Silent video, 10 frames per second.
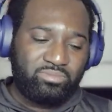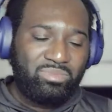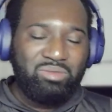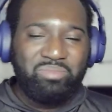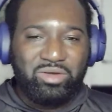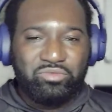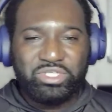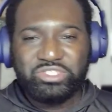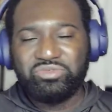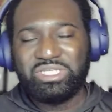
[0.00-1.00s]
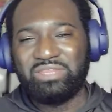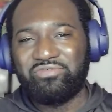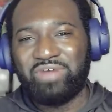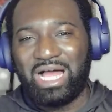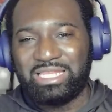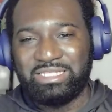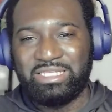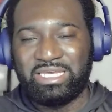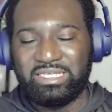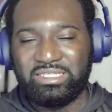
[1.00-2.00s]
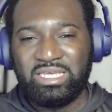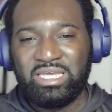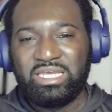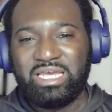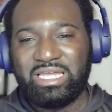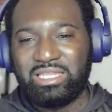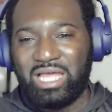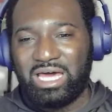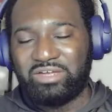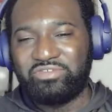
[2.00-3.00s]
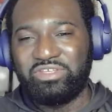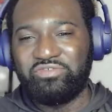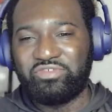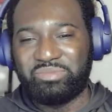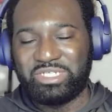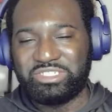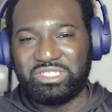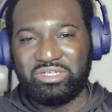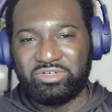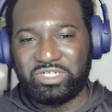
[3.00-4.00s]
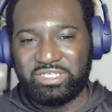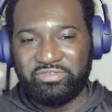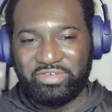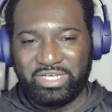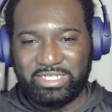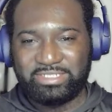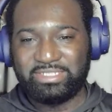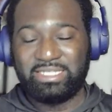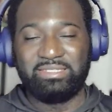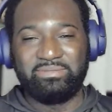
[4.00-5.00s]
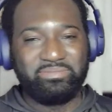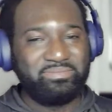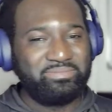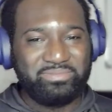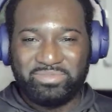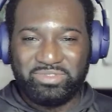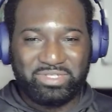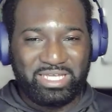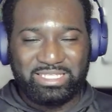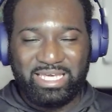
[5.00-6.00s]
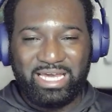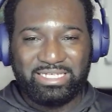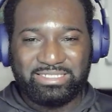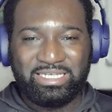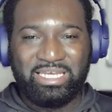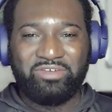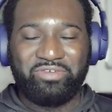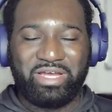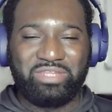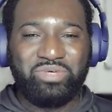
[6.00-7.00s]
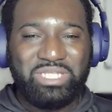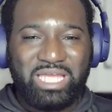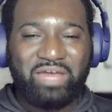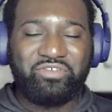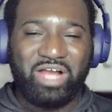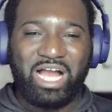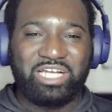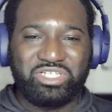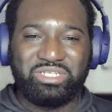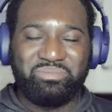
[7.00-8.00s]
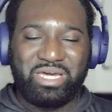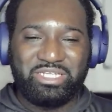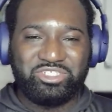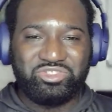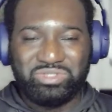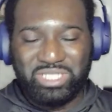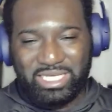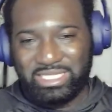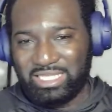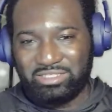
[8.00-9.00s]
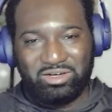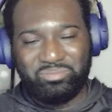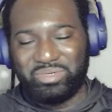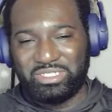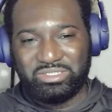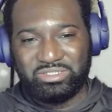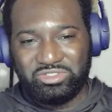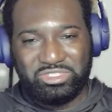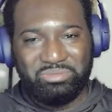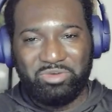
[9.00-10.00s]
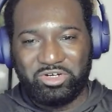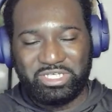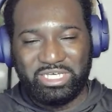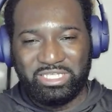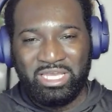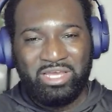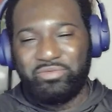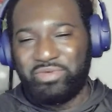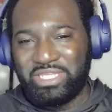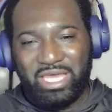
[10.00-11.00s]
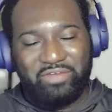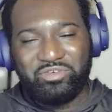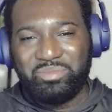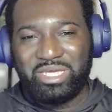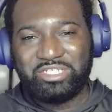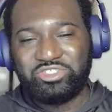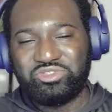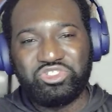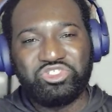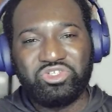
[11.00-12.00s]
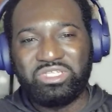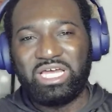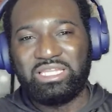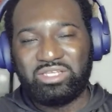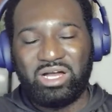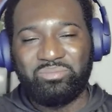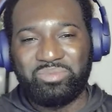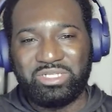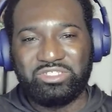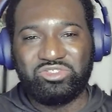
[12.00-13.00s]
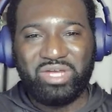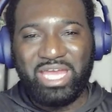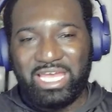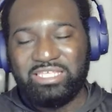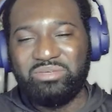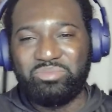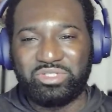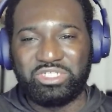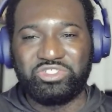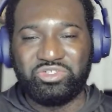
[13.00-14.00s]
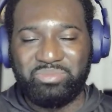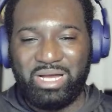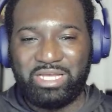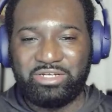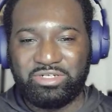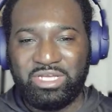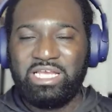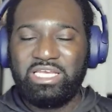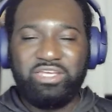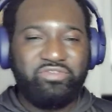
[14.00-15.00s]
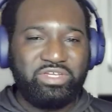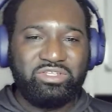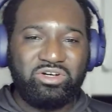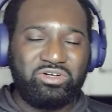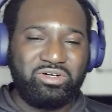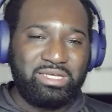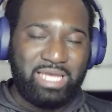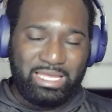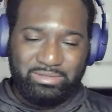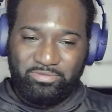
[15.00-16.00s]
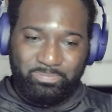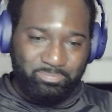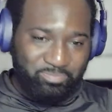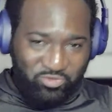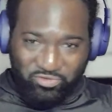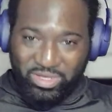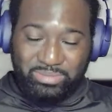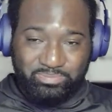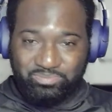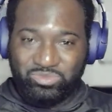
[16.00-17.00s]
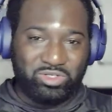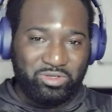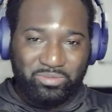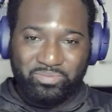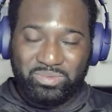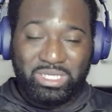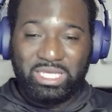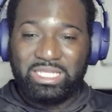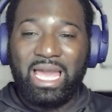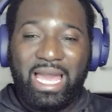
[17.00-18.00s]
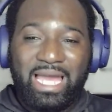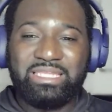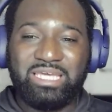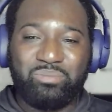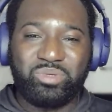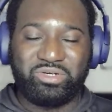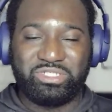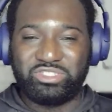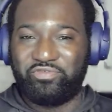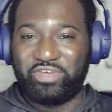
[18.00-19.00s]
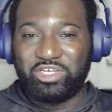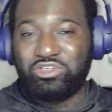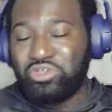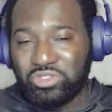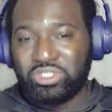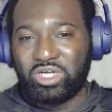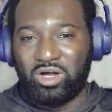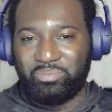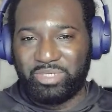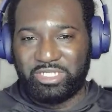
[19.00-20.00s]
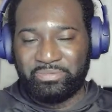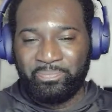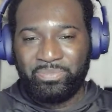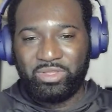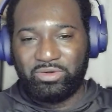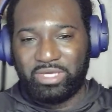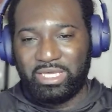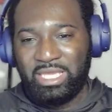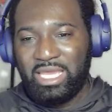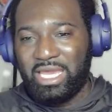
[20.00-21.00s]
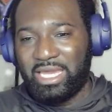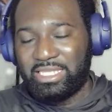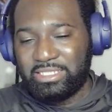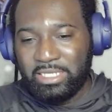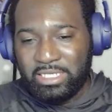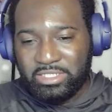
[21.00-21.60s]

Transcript: by which we can validate a lot of the information they were giving us. And you can guess, right? We never actually managed to take that company to the market. We never managed to show that company to any potential buyer, even though at fake, it had the appearance of a good company. Okay. And,